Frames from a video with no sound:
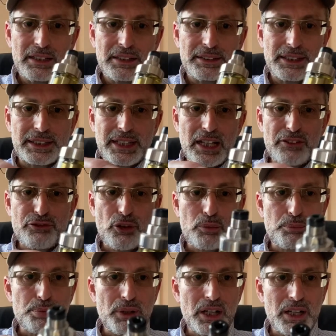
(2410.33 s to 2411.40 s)
The
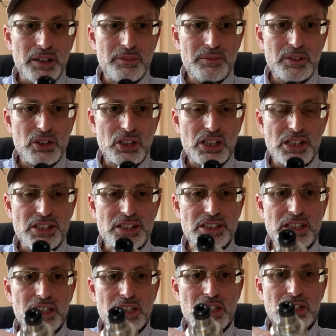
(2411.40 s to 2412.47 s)
Kayfun prime, you can
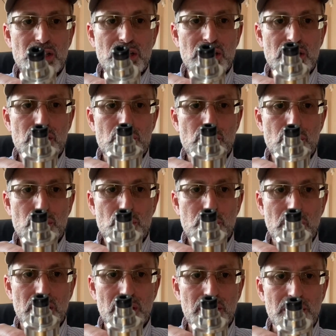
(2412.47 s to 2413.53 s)
see the juice
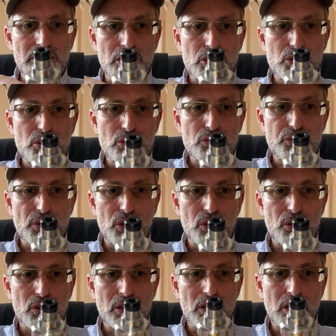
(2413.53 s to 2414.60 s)
well, the juice
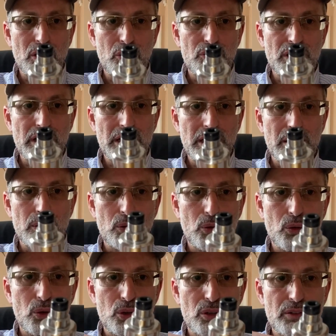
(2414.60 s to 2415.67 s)
flow over here
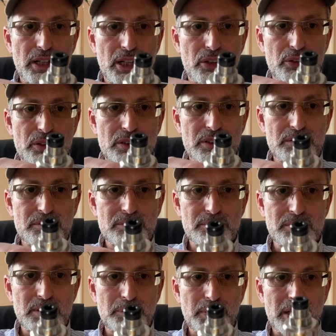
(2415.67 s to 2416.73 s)
all around
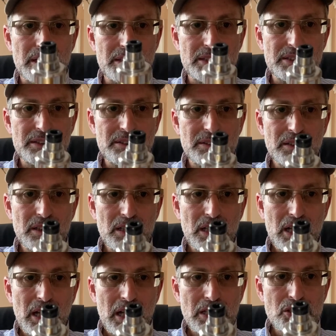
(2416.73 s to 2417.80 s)
the base.
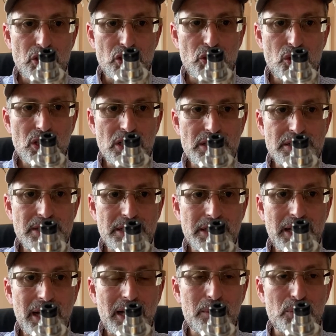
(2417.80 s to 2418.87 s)
So you can see
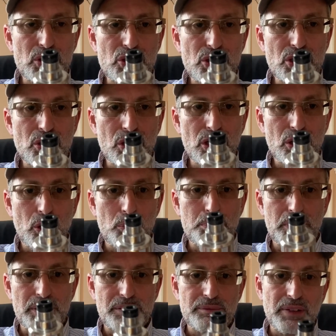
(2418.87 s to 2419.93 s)
how much you got it
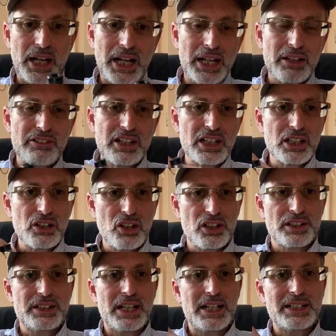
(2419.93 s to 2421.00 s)
open. But I already
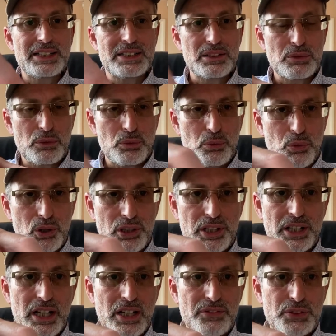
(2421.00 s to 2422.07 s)
learned I need a one and
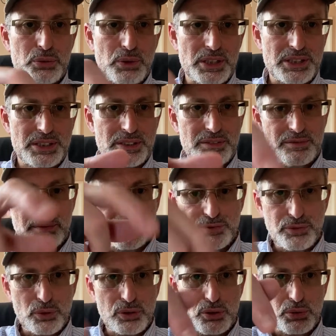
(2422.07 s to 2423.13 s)
a half twist,
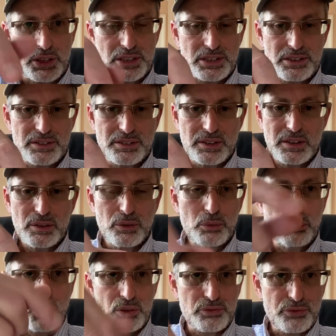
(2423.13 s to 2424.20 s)
full twist.
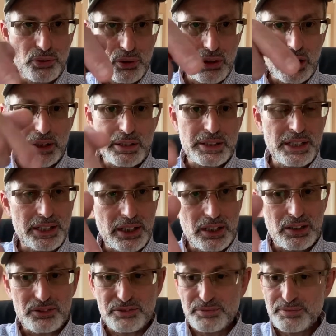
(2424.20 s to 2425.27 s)
One full and then a
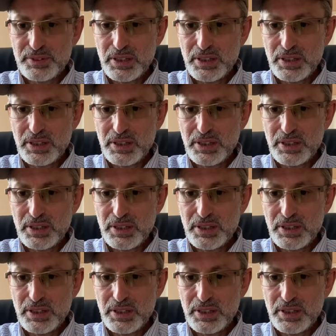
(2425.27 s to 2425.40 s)
half.